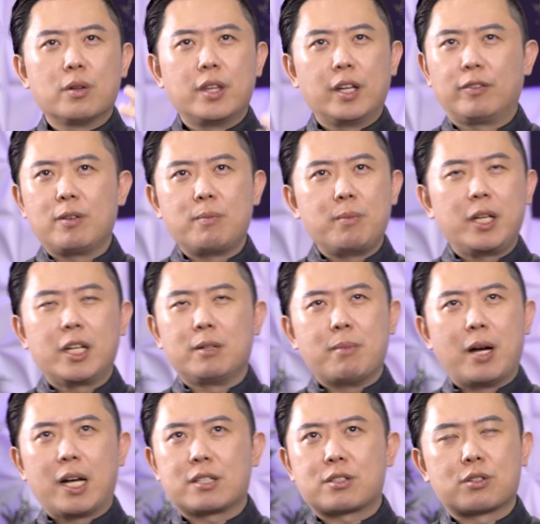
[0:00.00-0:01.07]
will never meet a
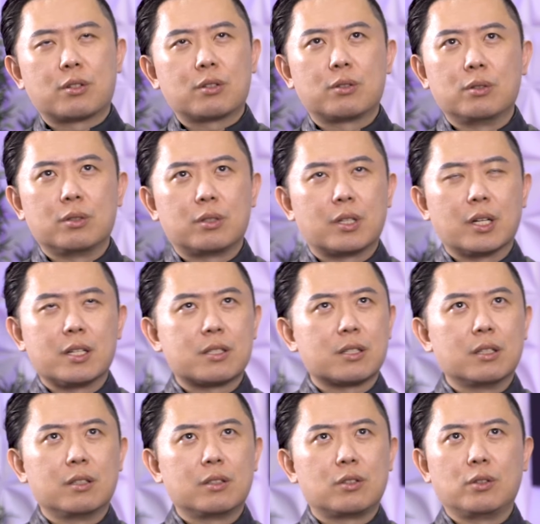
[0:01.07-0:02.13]
master who
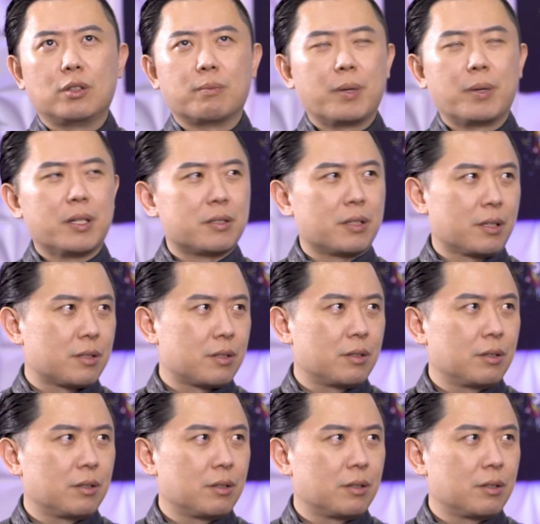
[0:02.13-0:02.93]
doesn't do the basics.